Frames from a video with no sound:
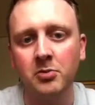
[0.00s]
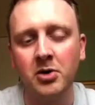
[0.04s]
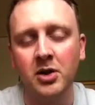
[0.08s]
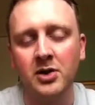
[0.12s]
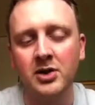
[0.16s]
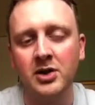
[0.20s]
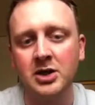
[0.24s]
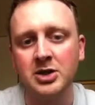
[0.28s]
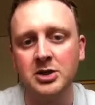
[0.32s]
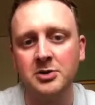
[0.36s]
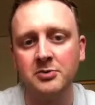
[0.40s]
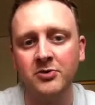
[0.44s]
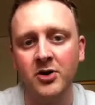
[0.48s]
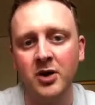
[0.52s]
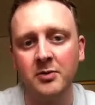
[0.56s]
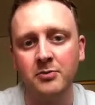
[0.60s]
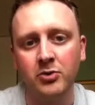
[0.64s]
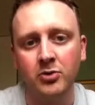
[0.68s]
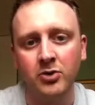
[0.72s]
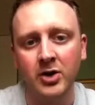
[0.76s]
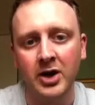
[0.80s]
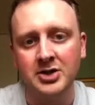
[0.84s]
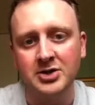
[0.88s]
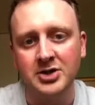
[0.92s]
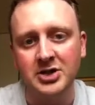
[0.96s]
But I think as the fight
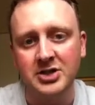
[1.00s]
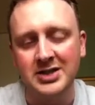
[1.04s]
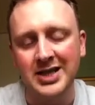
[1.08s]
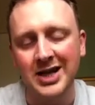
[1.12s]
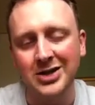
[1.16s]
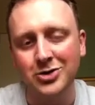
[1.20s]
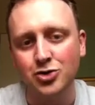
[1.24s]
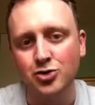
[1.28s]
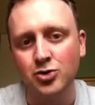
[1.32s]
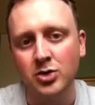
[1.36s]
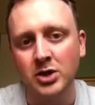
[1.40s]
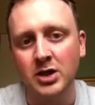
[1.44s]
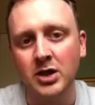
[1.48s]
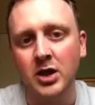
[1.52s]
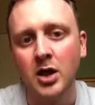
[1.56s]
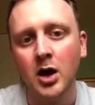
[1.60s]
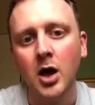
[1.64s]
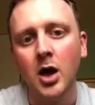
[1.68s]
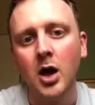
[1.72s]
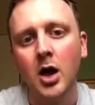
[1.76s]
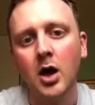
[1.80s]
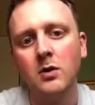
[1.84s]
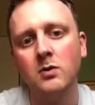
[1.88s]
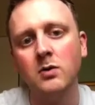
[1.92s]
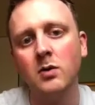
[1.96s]
progresses, naturally,
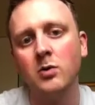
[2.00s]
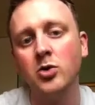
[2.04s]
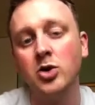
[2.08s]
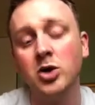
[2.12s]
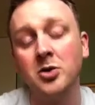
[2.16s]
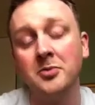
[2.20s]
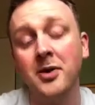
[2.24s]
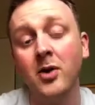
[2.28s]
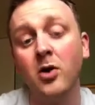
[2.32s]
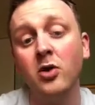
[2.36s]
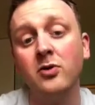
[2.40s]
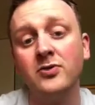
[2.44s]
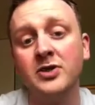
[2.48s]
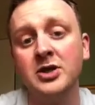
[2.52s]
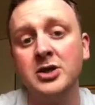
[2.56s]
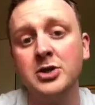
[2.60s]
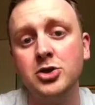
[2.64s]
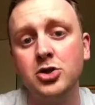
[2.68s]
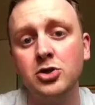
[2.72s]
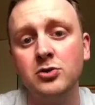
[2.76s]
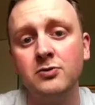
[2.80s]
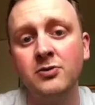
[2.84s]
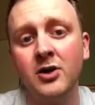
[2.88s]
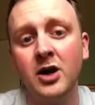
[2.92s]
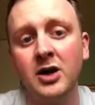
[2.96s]
what will come out of these
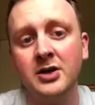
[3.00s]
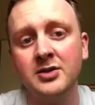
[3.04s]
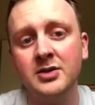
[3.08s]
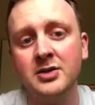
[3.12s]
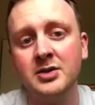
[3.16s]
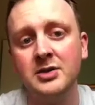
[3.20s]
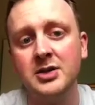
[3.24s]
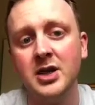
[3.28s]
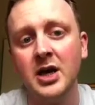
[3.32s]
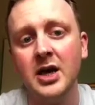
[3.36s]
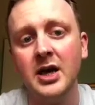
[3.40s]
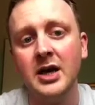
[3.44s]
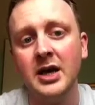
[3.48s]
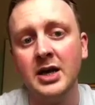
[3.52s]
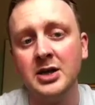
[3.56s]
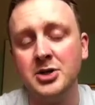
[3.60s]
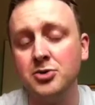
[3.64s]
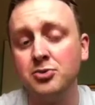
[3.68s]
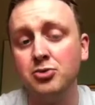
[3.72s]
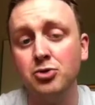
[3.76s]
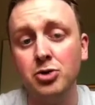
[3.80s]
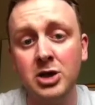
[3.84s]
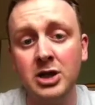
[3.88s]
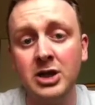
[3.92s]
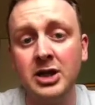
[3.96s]
two fighters is
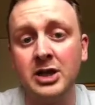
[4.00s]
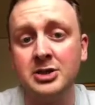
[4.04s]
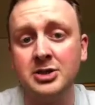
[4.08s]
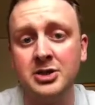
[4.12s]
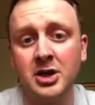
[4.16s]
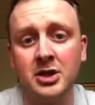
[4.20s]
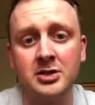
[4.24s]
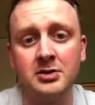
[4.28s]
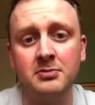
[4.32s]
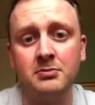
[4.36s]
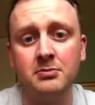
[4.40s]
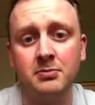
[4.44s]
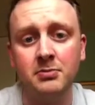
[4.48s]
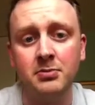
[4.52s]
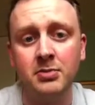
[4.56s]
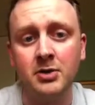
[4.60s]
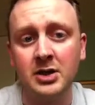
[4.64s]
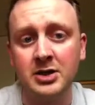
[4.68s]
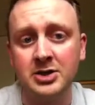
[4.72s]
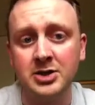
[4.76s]
a really exciting